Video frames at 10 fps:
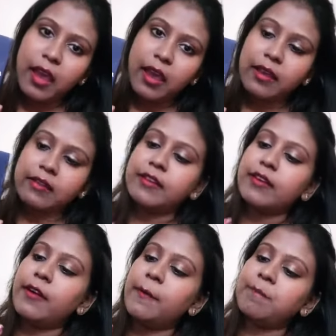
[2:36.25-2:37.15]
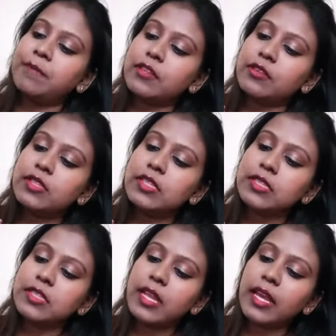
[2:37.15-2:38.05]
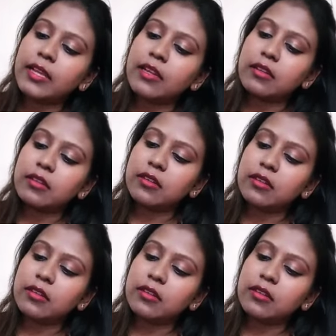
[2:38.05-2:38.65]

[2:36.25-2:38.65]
and um, so this is like